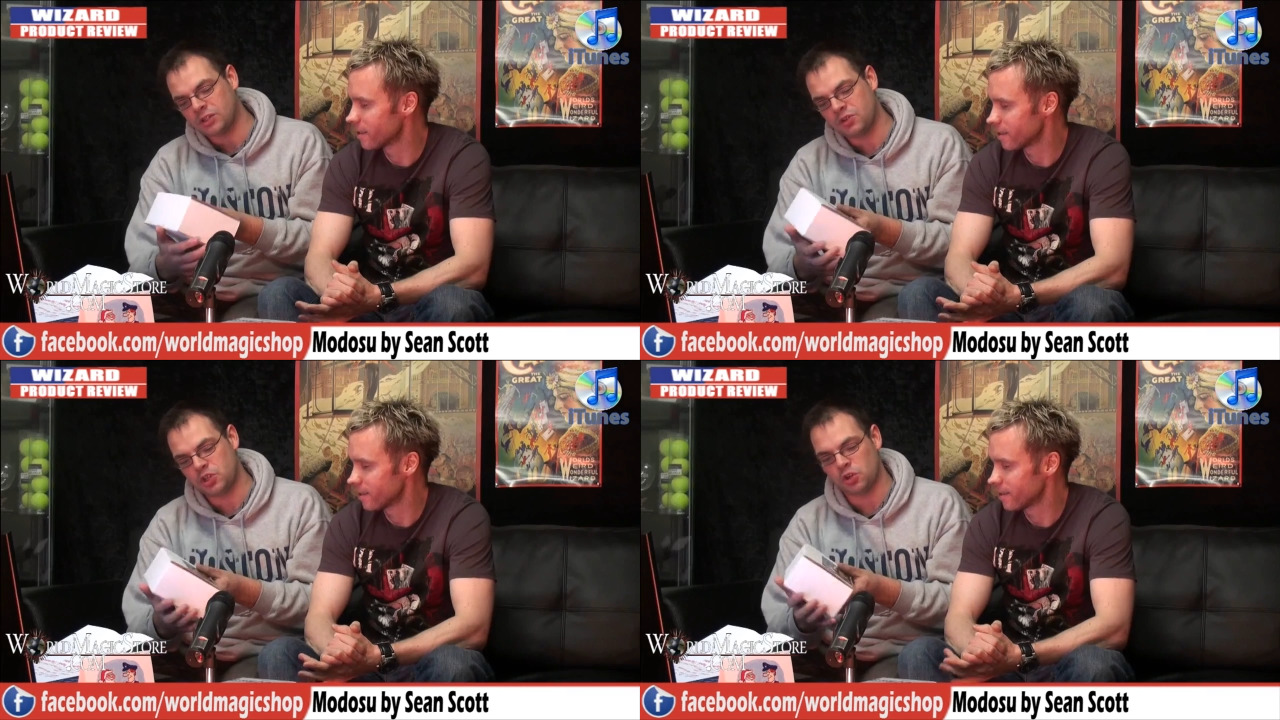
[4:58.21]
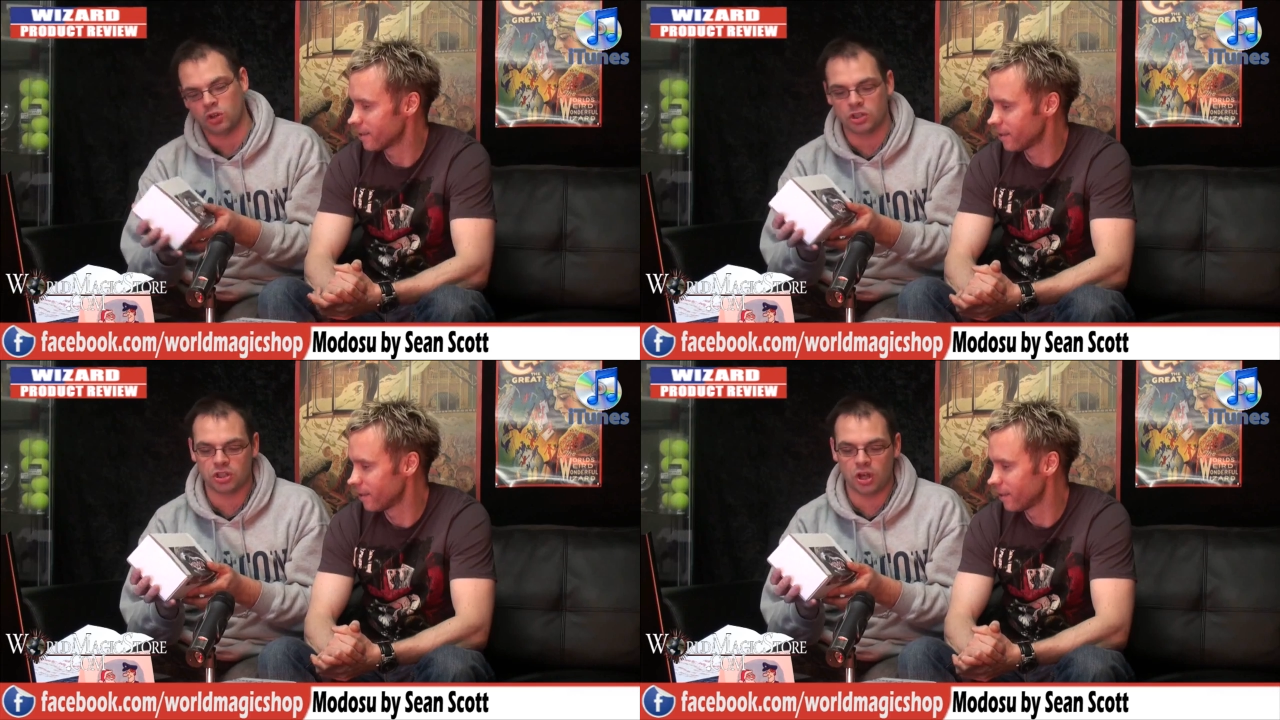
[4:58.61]
Speaker 1: of
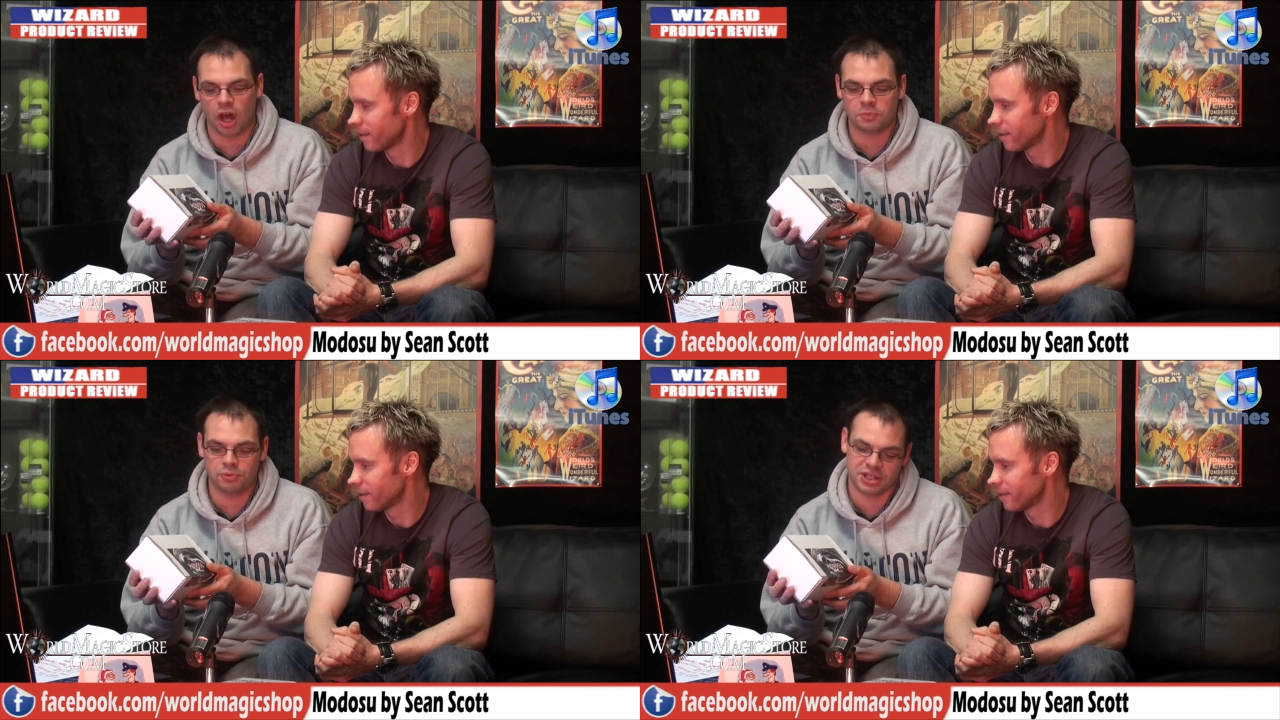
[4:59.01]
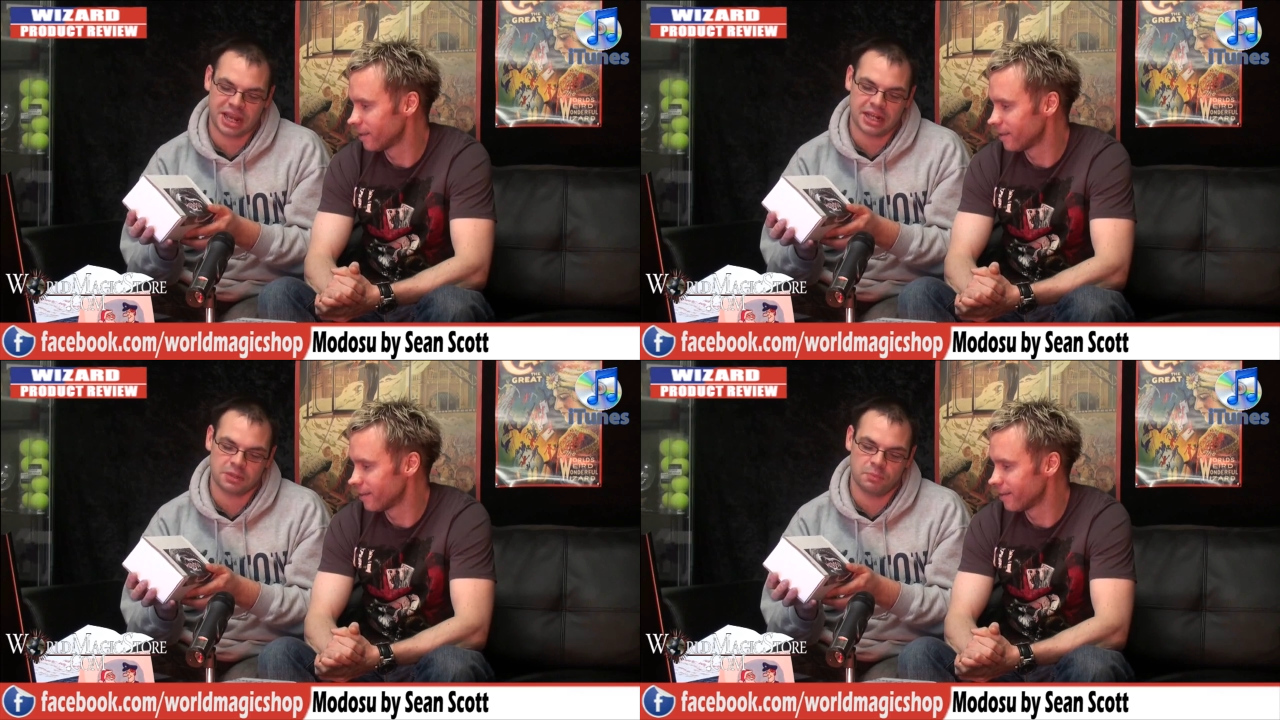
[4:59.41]
Sean Scott
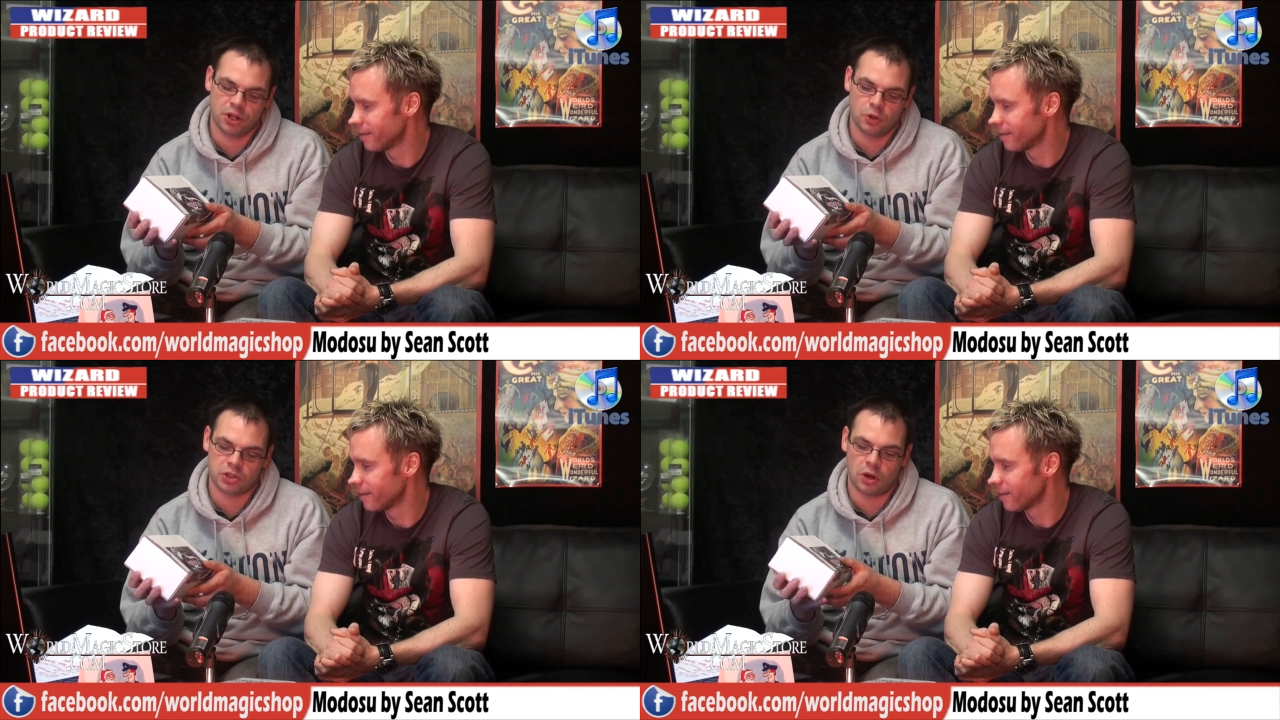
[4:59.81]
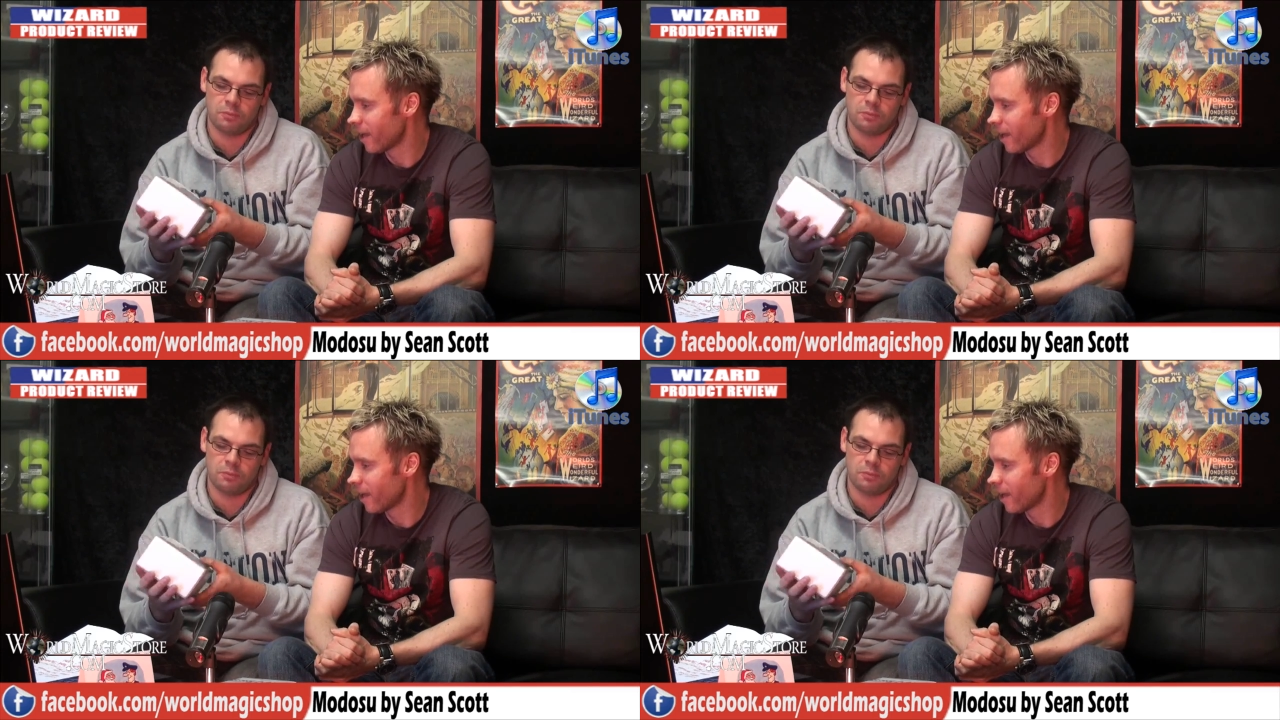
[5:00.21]
presents Modosu.